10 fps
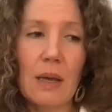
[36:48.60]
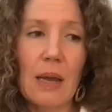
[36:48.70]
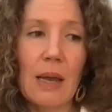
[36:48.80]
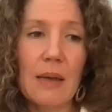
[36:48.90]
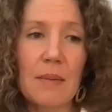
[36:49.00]

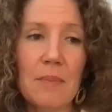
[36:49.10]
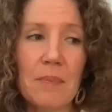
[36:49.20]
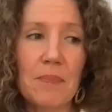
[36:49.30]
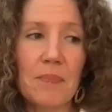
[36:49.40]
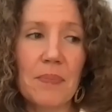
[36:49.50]

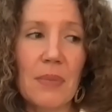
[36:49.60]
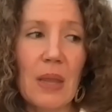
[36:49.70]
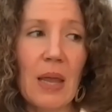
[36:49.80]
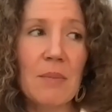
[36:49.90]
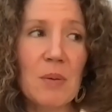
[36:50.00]

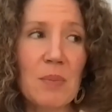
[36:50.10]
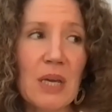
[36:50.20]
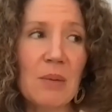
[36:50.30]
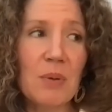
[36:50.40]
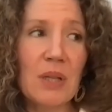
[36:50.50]
I'm a
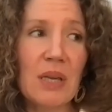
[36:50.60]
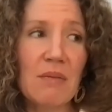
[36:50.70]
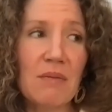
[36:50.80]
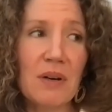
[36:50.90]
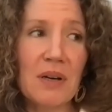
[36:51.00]
big
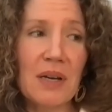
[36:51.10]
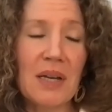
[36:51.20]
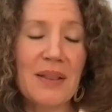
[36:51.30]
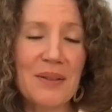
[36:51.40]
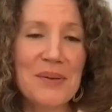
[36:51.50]
believer
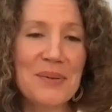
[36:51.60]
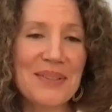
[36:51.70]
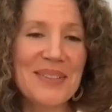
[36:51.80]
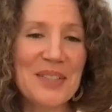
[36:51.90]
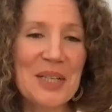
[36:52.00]
in
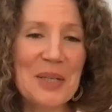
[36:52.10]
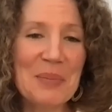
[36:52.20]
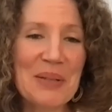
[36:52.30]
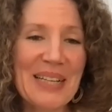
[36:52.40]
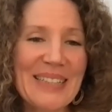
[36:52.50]
those
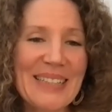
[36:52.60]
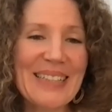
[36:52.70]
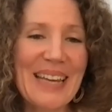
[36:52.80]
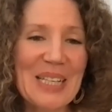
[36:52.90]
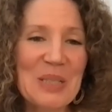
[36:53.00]
shared place
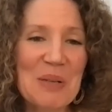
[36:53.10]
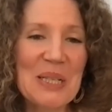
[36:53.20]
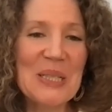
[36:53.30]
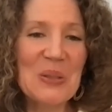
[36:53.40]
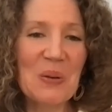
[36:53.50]

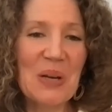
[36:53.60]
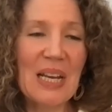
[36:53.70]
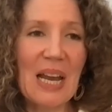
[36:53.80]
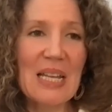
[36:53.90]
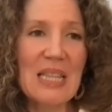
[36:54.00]
attachments,
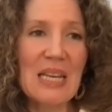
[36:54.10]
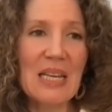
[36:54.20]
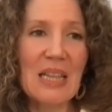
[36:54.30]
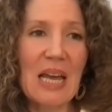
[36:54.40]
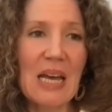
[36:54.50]
right? I
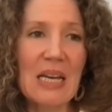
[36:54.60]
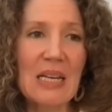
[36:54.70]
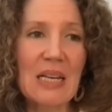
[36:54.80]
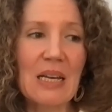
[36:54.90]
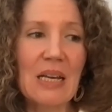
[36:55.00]
think
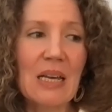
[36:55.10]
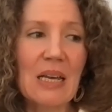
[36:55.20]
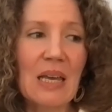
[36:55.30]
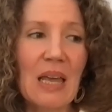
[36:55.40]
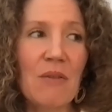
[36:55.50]
that
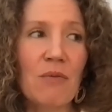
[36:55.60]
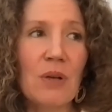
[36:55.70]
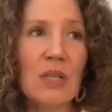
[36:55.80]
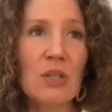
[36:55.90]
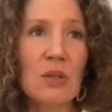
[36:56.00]
if
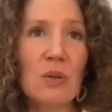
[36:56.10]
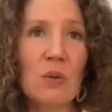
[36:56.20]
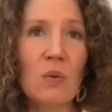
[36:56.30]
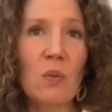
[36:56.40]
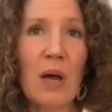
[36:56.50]
we
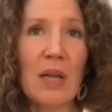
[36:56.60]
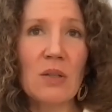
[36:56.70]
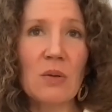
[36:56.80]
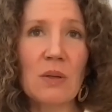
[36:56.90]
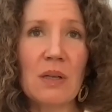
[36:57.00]
do want
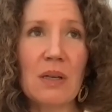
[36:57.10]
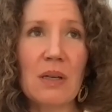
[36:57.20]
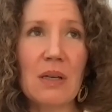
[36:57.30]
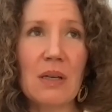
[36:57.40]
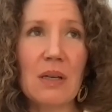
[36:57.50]
to
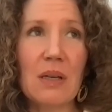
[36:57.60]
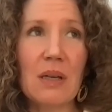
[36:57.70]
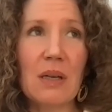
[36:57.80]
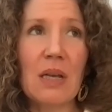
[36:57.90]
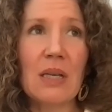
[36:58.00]

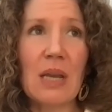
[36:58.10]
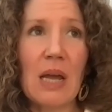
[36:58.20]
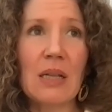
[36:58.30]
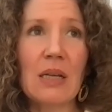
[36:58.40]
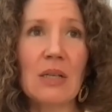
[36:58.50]

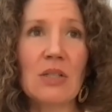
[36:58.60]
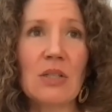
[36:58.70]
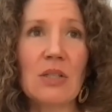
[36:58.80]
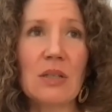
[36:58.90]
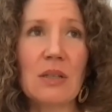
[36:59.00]

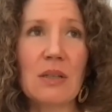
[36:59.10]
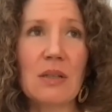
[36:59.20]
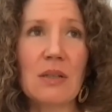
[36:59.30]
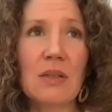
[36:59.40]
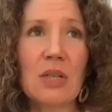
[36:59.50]
acknowledge
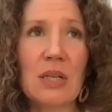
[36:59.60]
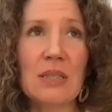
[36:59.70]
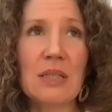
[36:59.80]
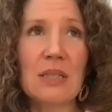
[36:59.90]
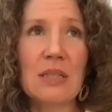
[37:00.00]

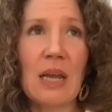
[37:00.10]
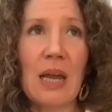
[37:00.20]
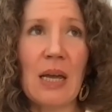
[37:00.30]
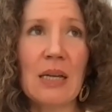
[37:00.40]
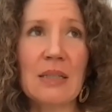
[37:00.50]
justice
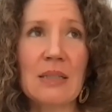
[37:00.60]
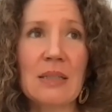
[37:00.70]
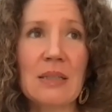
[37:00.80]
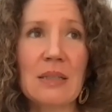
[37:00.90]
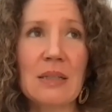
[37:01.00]

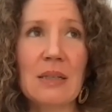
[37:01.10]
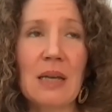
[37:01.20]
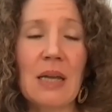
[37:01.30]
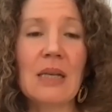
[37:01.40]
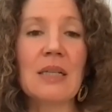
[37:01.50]
as an